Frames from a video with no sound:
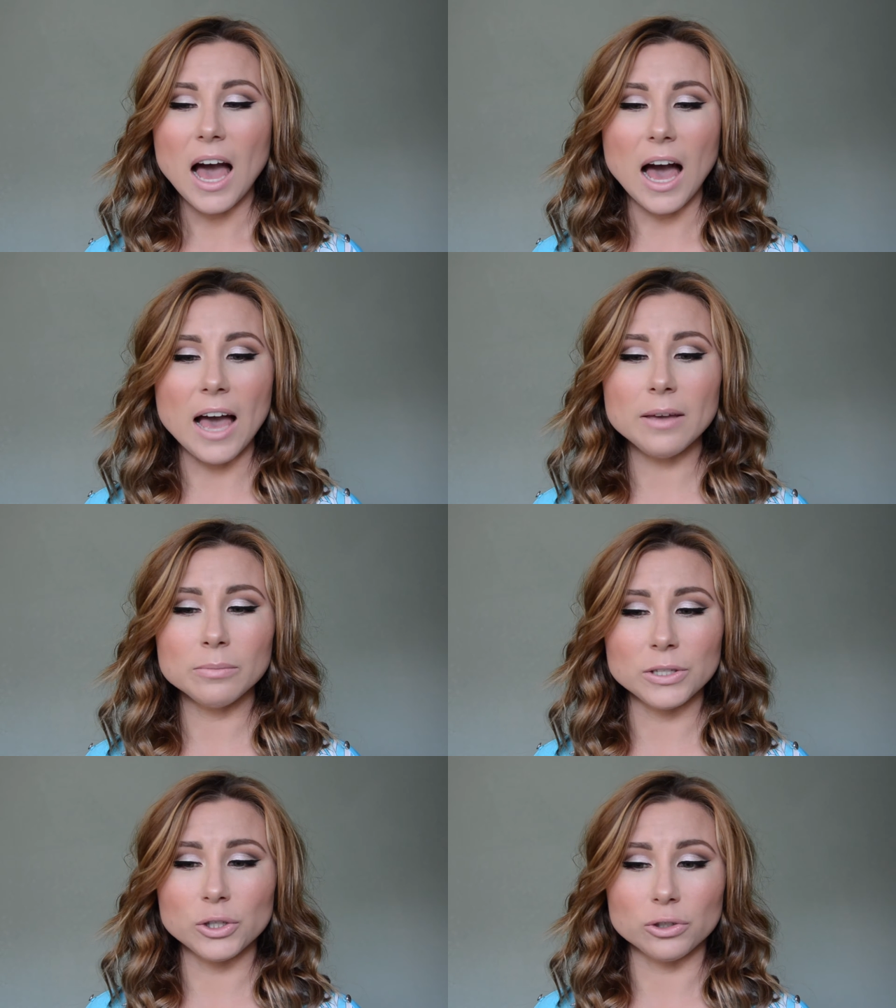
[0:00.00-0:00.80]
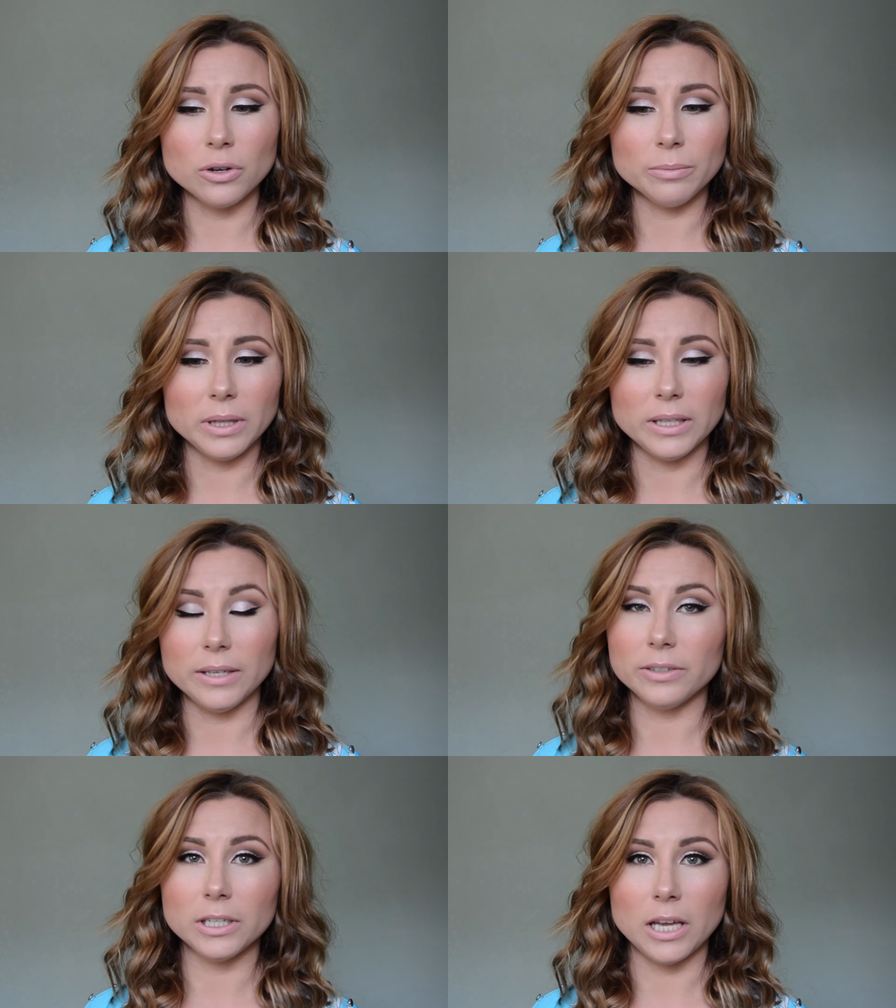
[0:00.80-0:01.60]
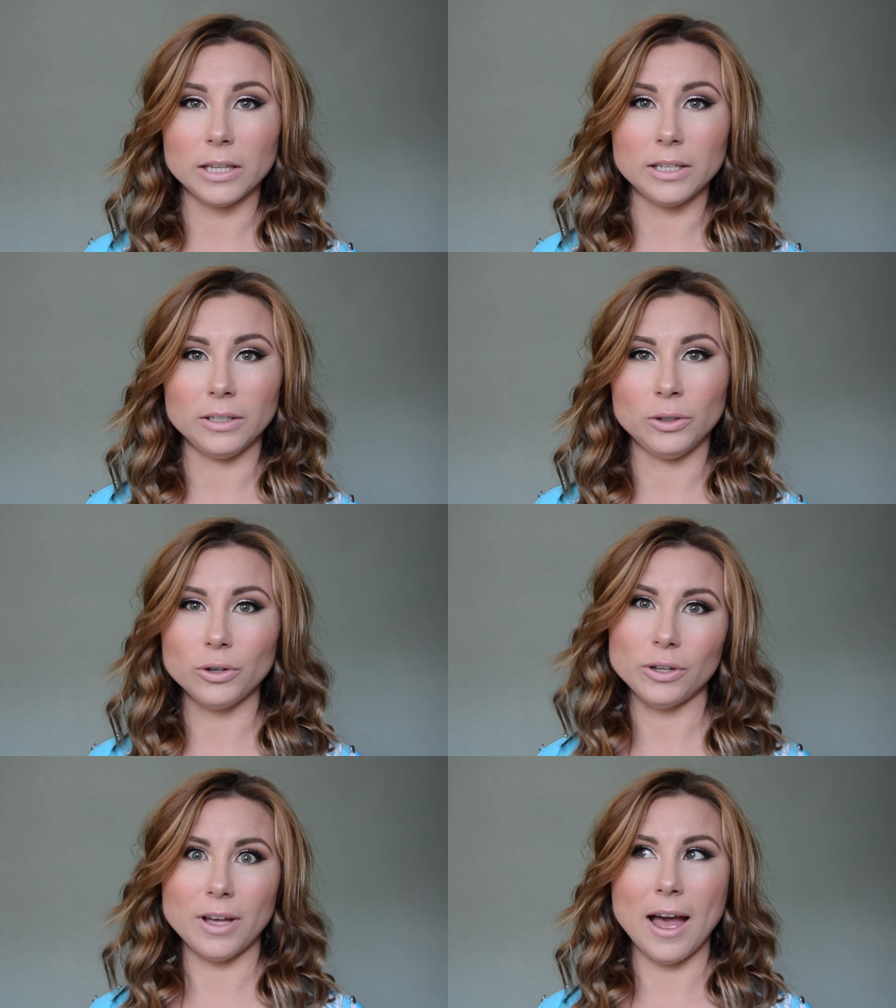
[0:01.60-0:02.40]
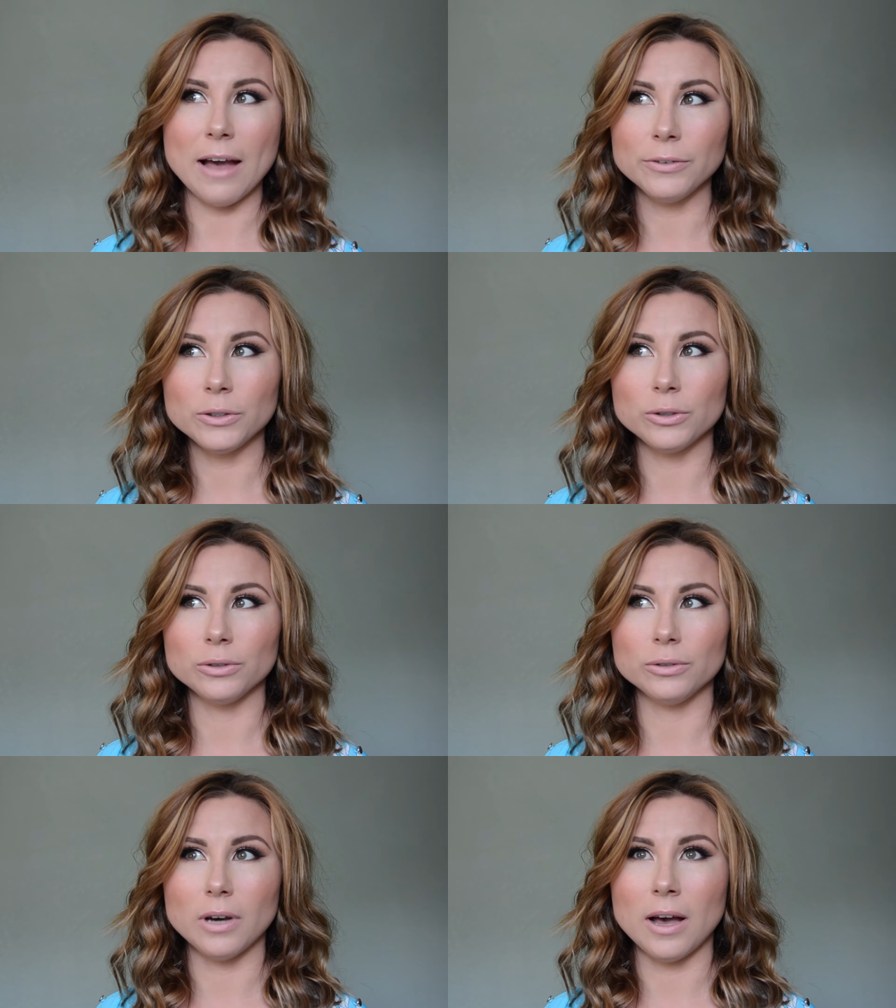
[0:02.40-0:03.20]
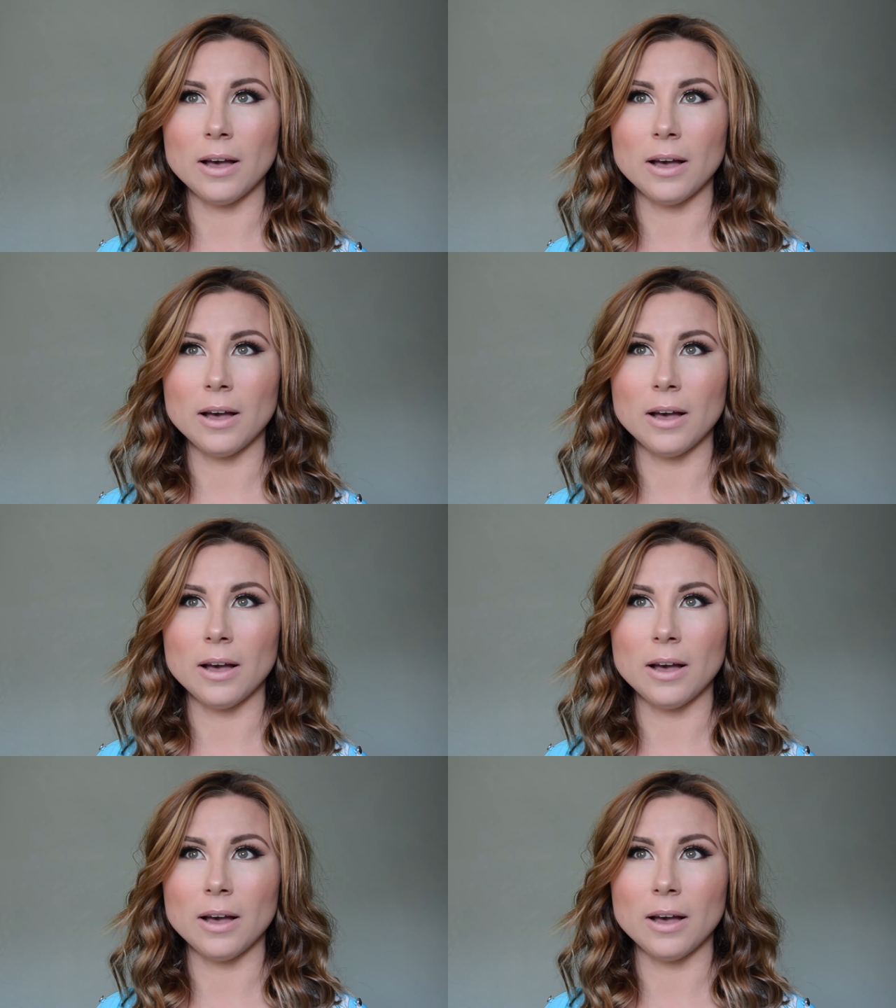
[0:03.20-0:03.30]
I am a strong believer that you don't have to